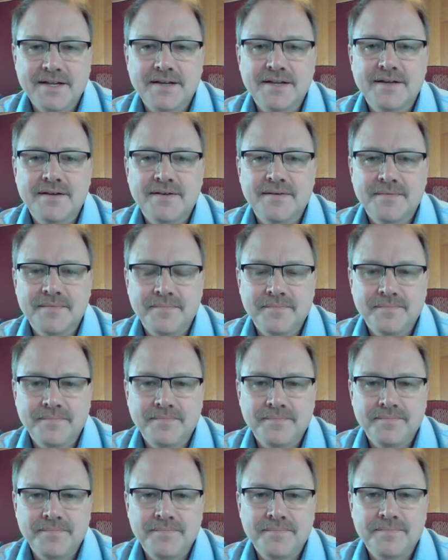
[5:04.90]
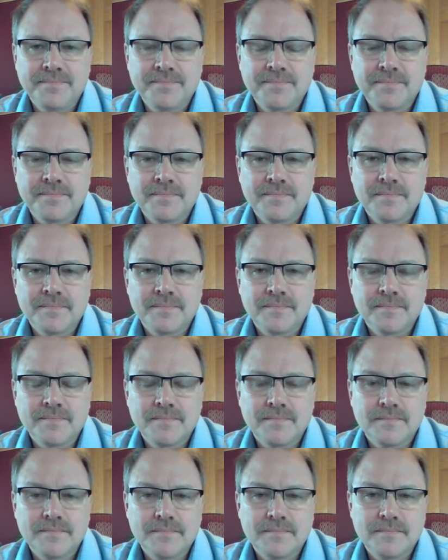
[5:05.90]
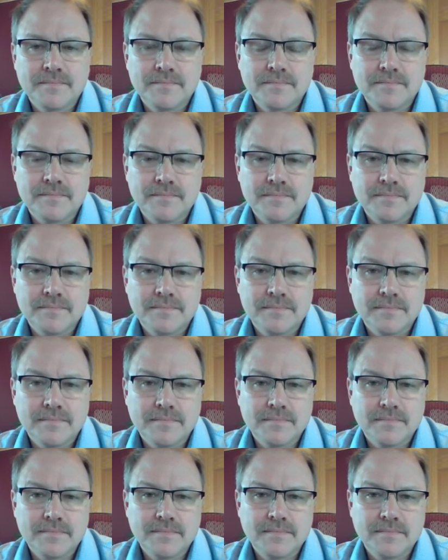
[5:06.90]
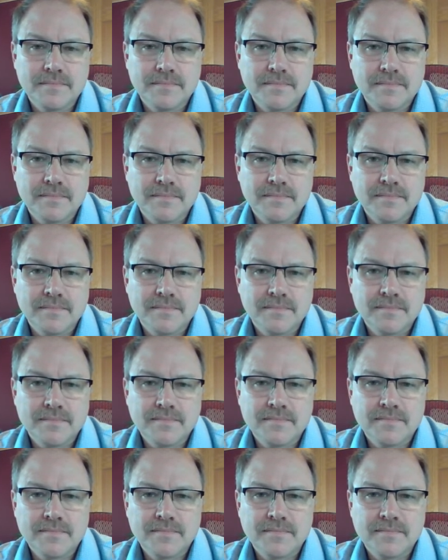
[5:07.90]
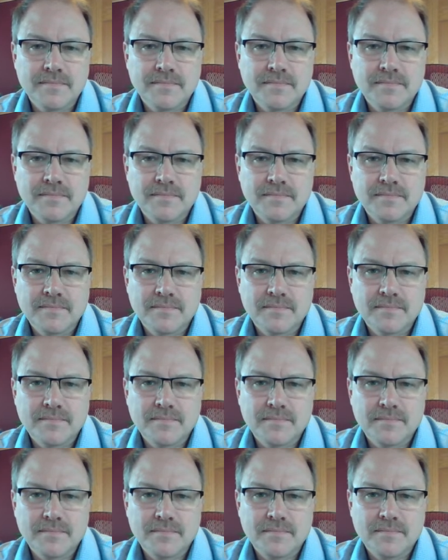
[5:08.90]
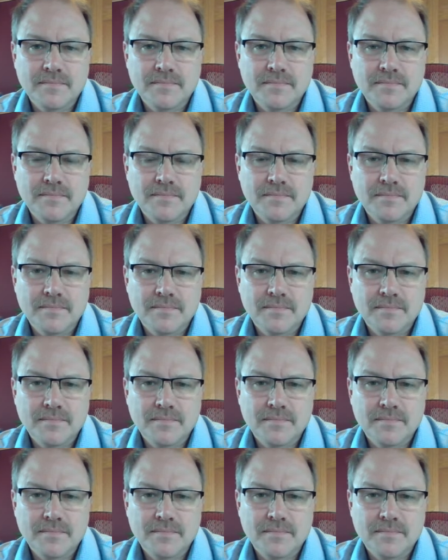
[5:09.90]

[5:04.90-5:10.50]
This person isn't speaking.